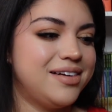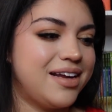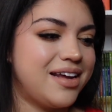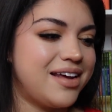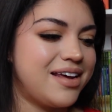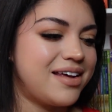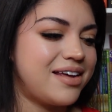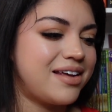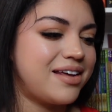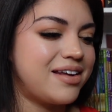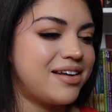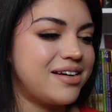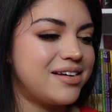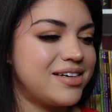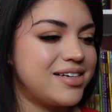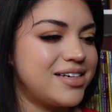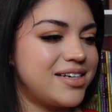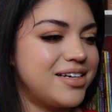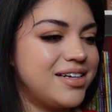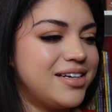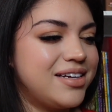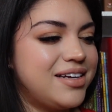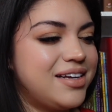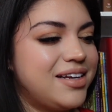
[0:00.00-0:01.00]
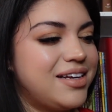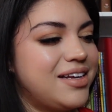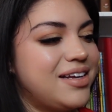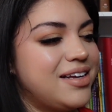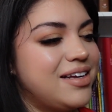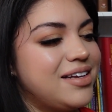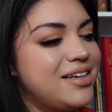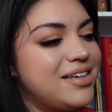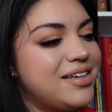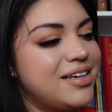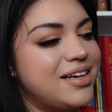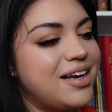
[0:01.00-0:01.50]
And
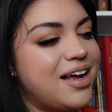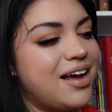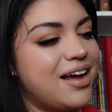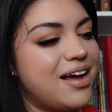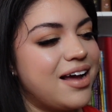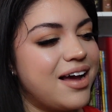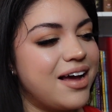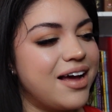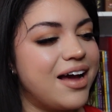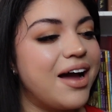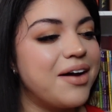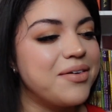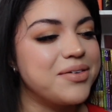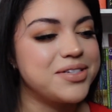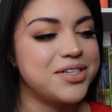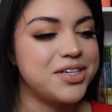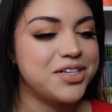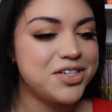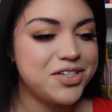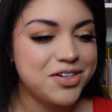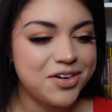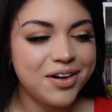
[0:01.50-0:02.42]
I was a